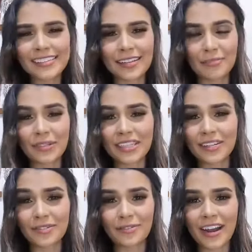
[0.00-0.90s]
a
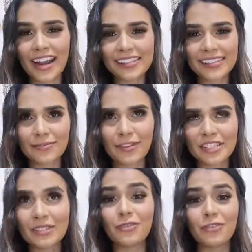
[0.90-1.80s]
potato fries,
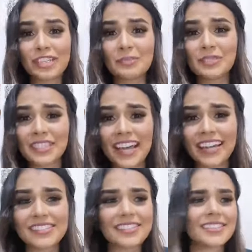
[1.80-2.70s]
fries, no, fries
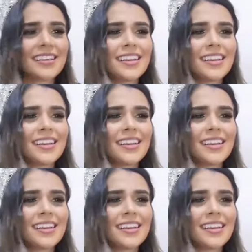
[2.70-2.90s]
potatoes.